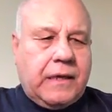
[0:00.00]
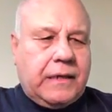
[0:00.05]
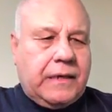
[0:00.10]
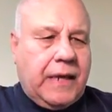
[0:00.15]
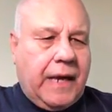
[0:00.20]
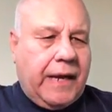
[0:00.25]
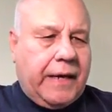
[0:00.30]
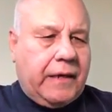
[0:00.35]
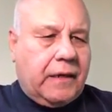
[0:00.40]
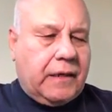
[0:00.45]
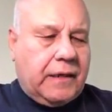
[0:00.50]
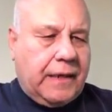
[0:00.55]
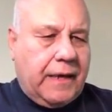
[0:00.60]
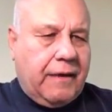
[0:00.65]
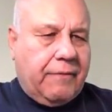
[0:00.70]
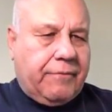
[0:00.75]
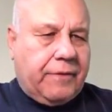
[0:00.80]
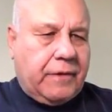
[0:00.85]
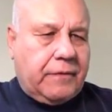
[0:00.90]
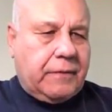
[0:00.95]

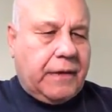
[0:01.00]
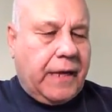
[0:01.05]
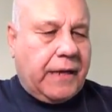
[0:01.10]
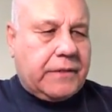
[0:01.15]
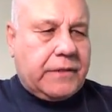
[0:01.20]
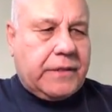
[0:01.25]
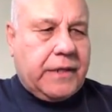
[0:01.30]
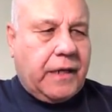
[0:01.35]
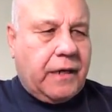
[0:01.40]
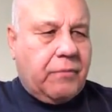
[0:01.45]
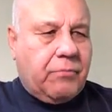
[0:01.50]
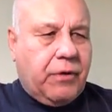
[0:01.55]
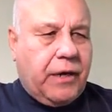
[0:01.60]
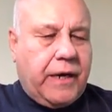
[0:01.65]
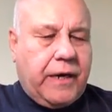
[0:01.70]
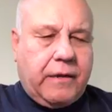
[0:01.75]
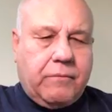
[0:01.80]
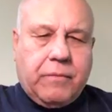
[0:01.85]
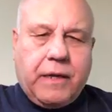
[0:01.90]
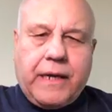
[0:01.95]
9/11, not
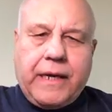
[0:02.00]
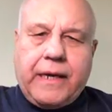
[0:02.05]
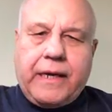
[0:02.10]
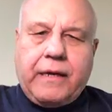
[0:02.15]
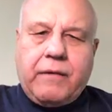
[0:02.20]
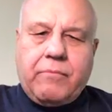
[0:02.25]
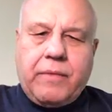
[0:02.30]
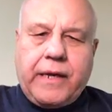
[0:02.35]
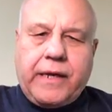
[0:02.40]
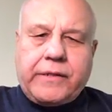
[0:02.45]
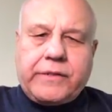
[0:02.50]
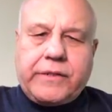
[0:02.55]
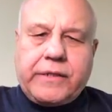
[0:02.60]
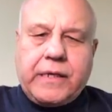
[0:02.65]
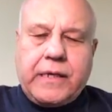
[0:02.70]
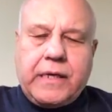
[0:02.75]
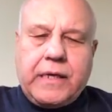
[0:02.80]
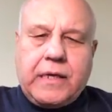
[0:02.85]
celebrating by any means,